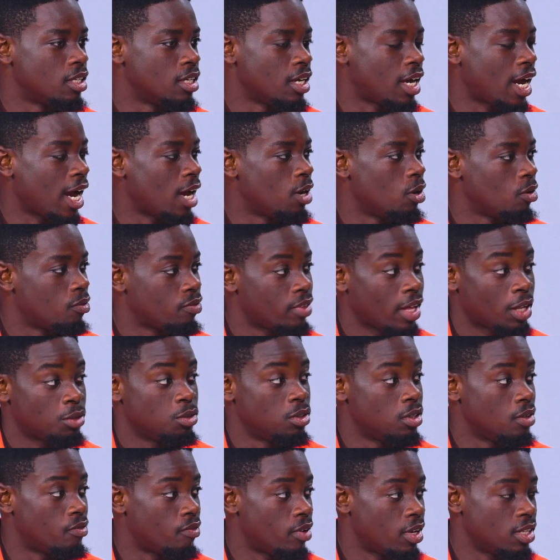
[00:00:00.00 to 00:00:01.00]
kind of title
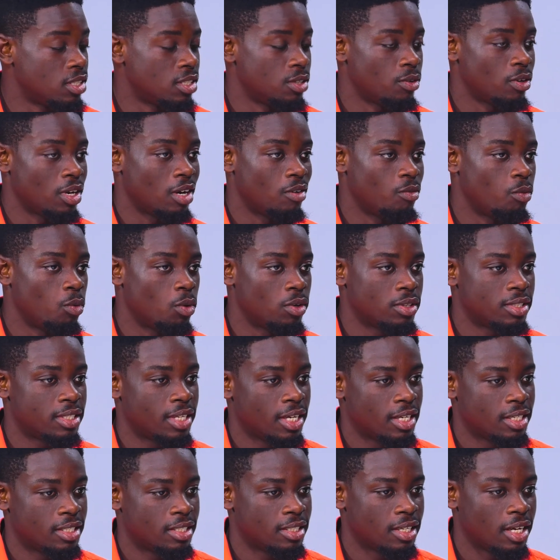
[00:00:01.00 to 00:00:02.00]
defense they would have
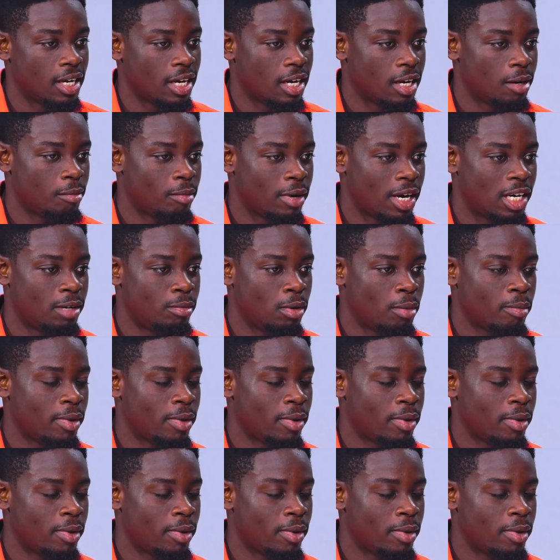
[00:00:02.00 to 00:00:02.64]
wanted. I remember